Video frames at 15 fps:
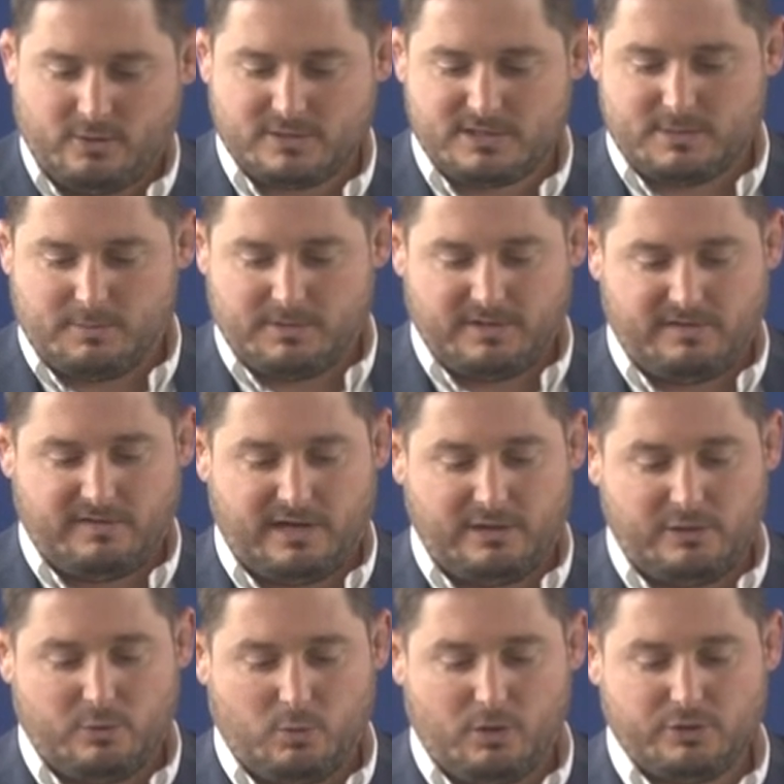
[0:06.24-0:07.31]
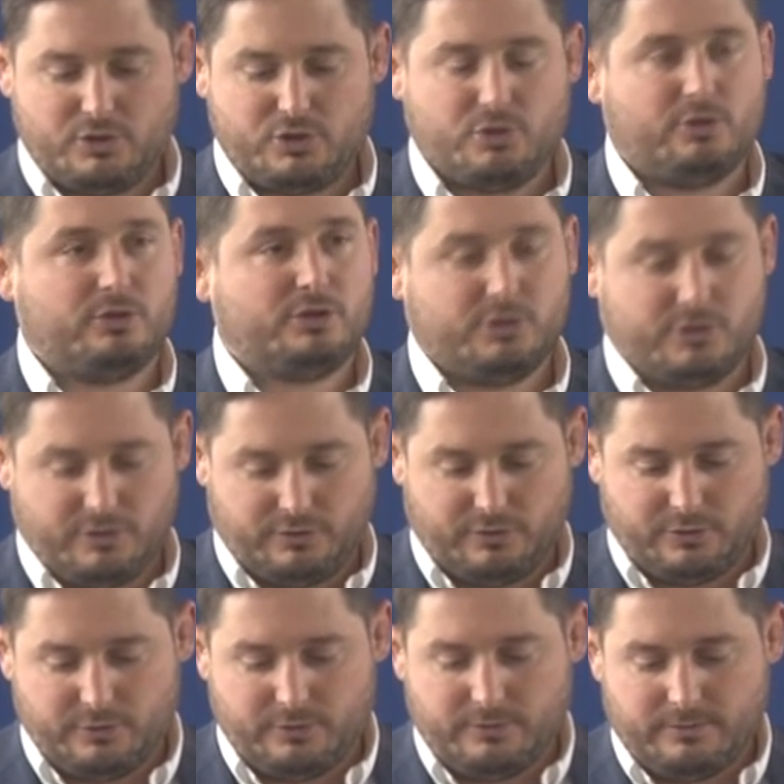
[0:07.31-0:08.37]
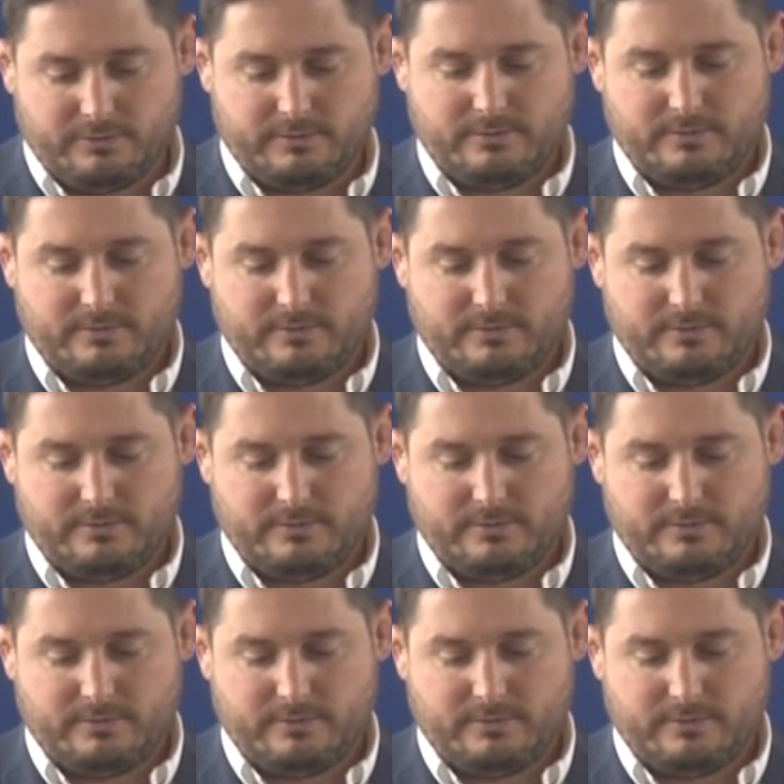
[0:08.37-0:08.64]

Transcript: or someone to tell you what you should or shouldn't do,